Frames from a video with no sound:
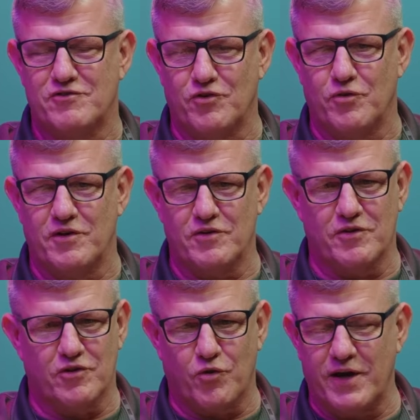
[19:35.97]
So the,
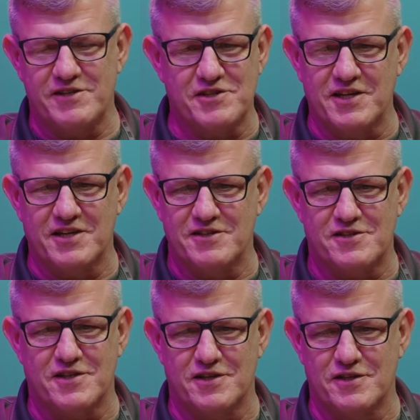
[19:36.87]
the craziness
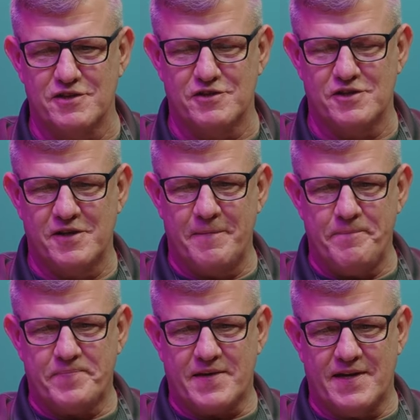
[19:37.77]
is
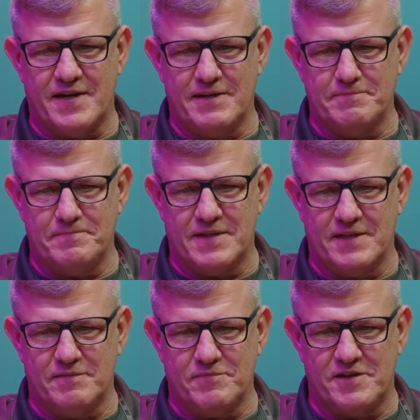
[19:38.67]
uh, uh
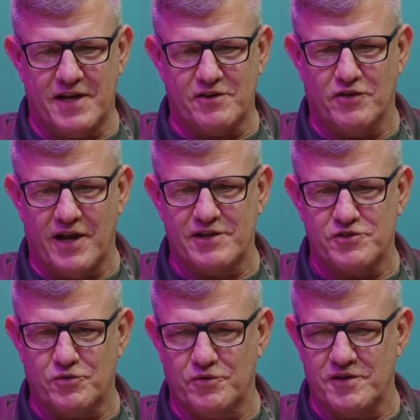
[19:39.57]

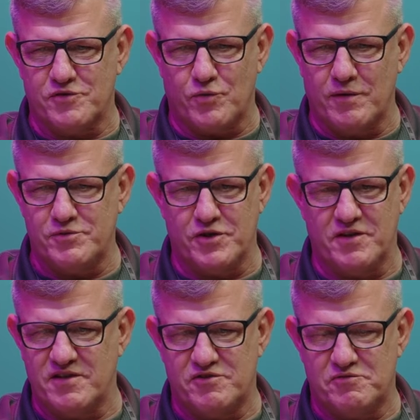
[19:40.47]
technological disruption
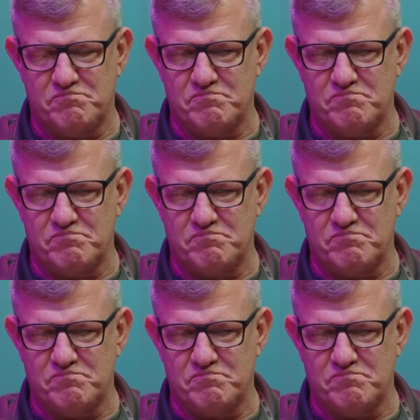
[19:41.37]
that's,